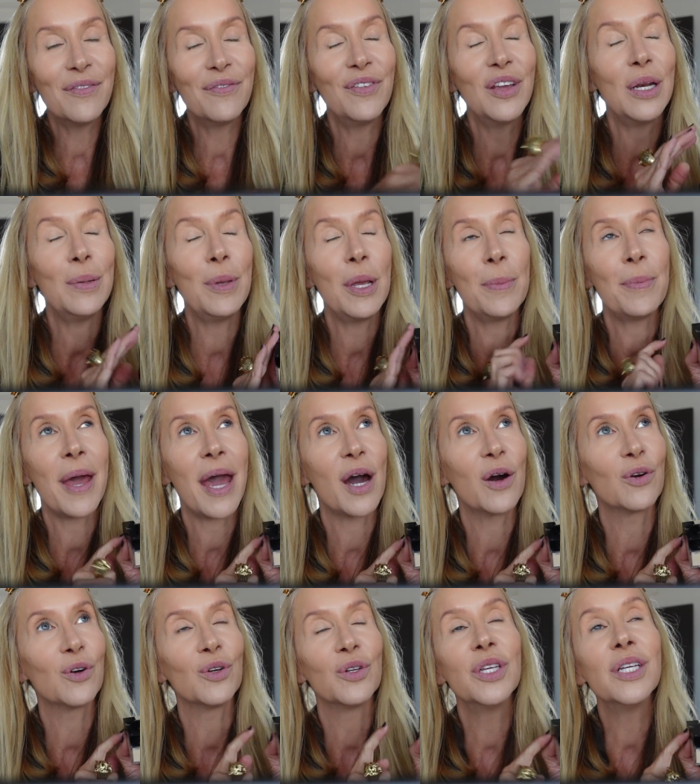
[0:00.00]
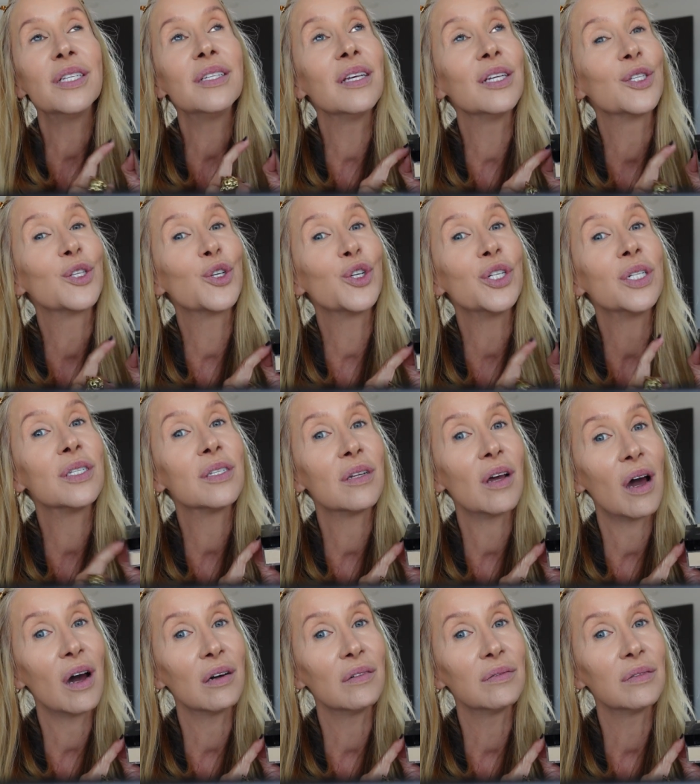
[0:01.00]
Fit Me Powder, this is good
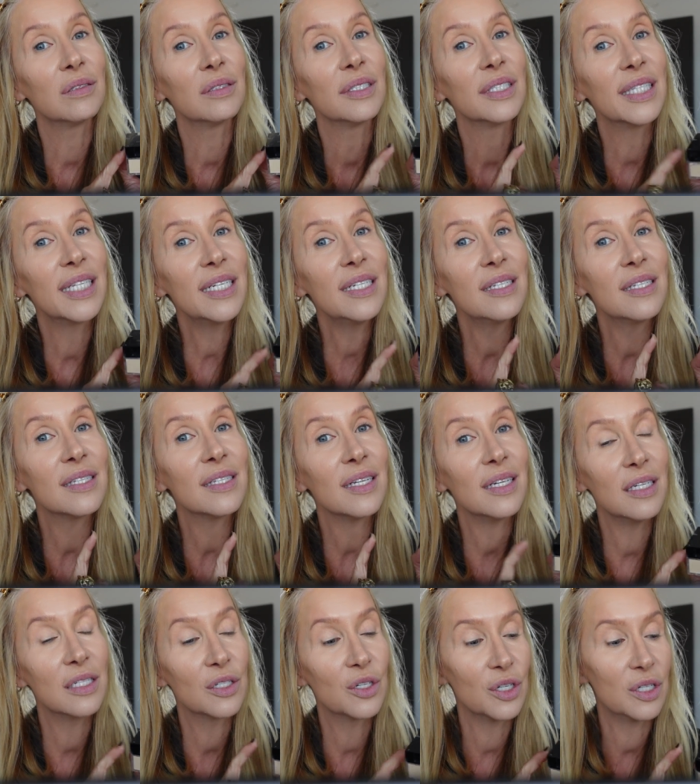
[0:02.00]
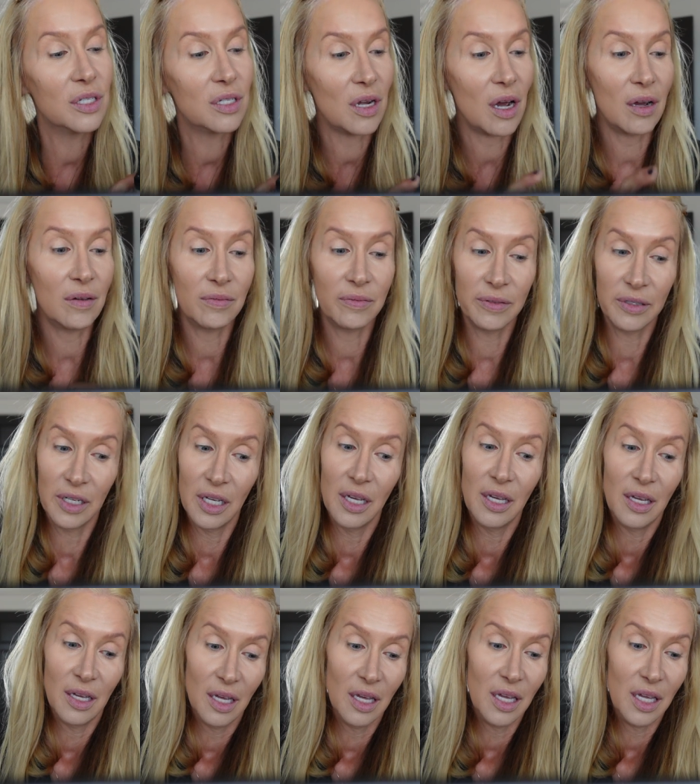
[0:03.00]
stuff. This is good stuff.
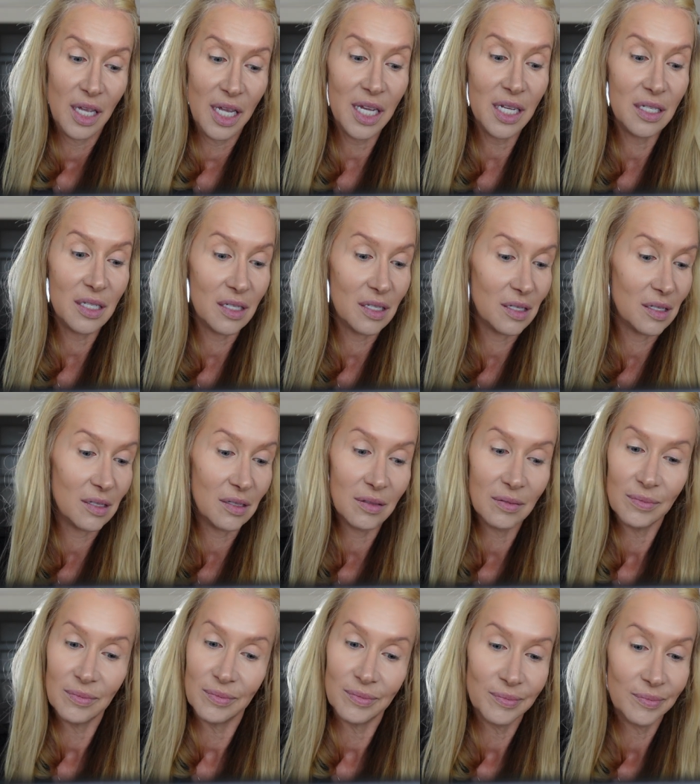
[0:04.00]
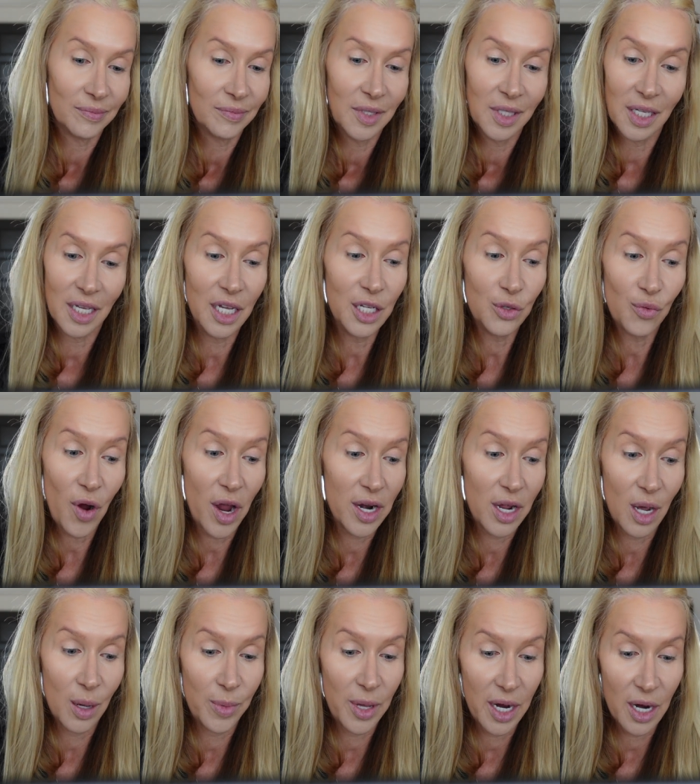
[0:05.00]
It's, it's right
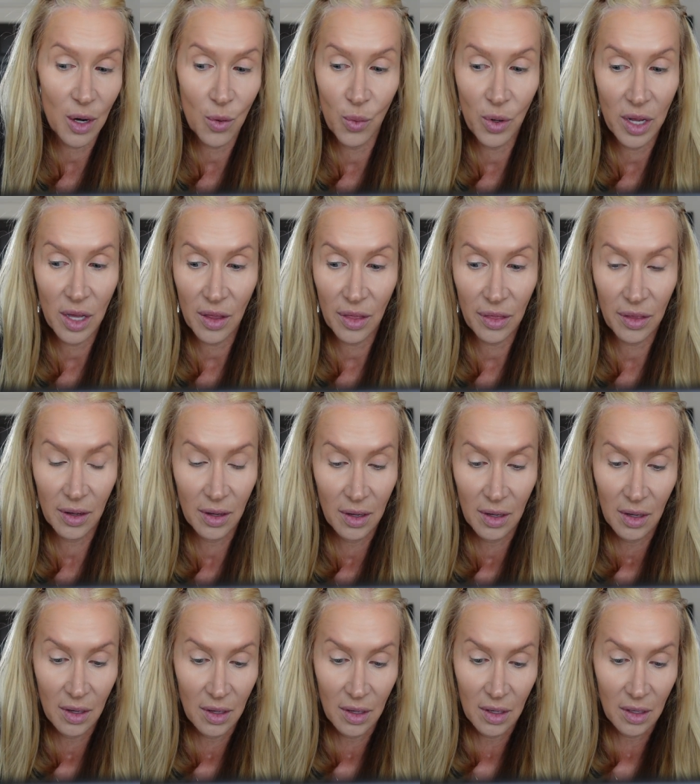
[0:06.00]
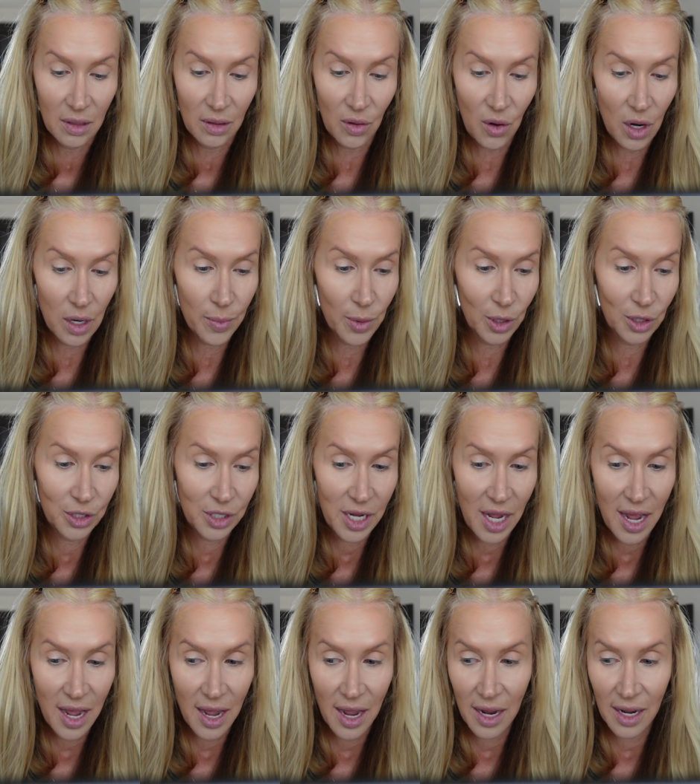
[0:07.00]
up there with Laura
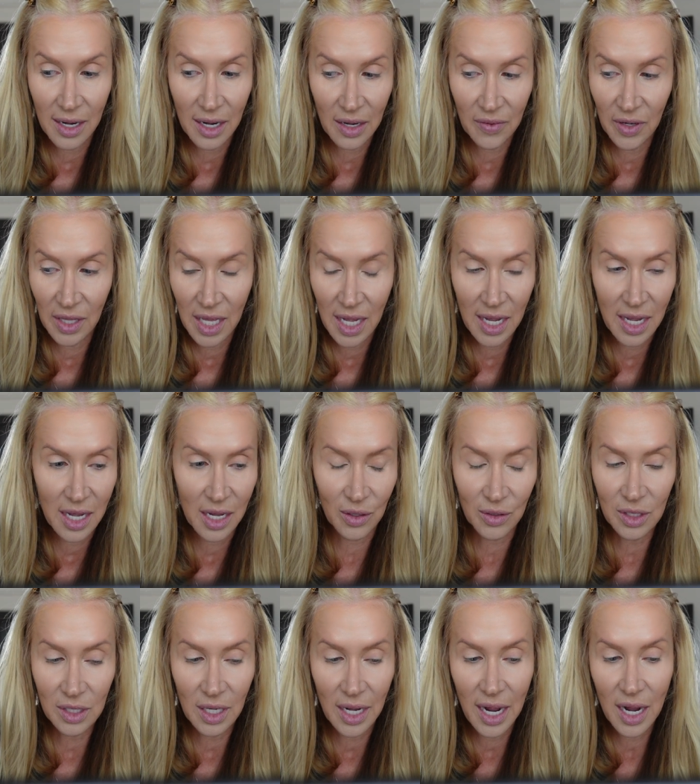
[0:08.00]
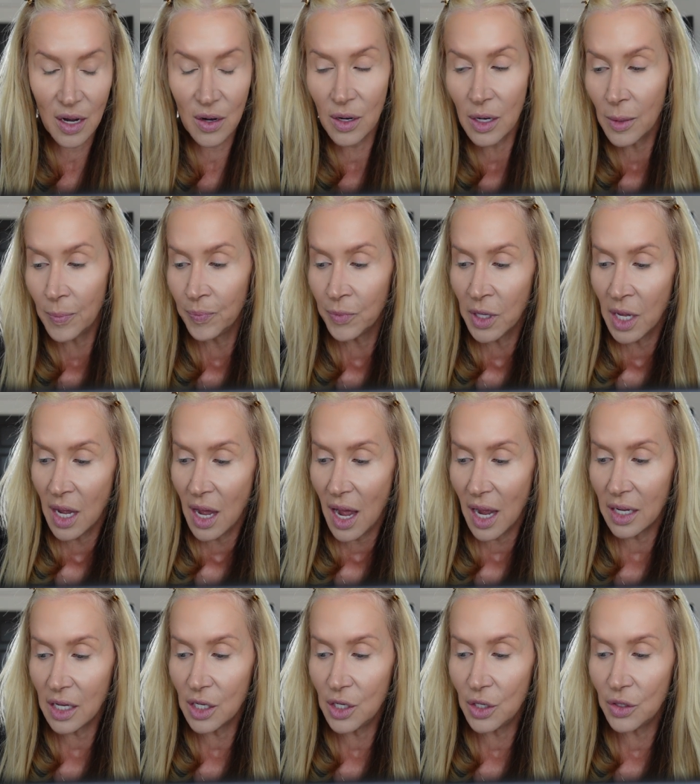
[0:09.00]
Mercier and everything else. Now,
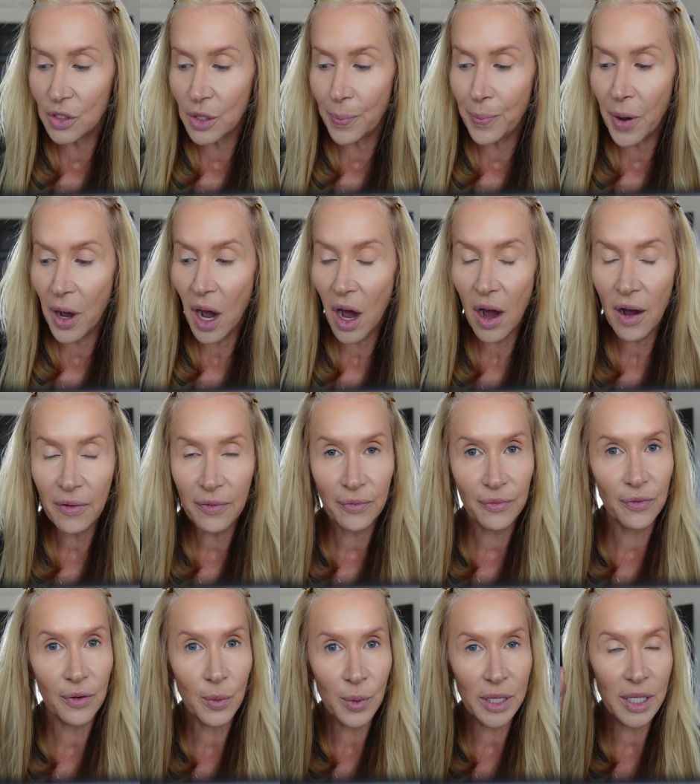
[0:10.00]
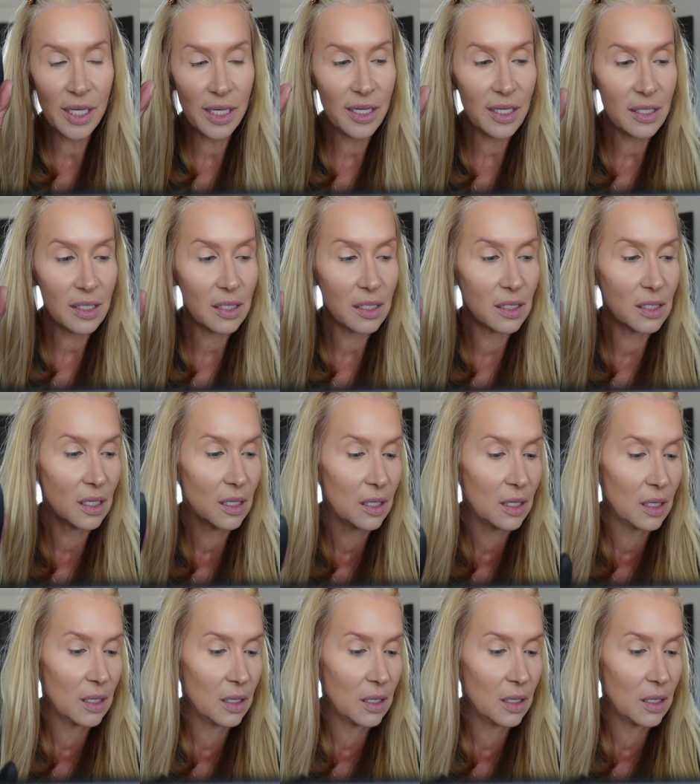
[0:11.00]
I could use a puff with this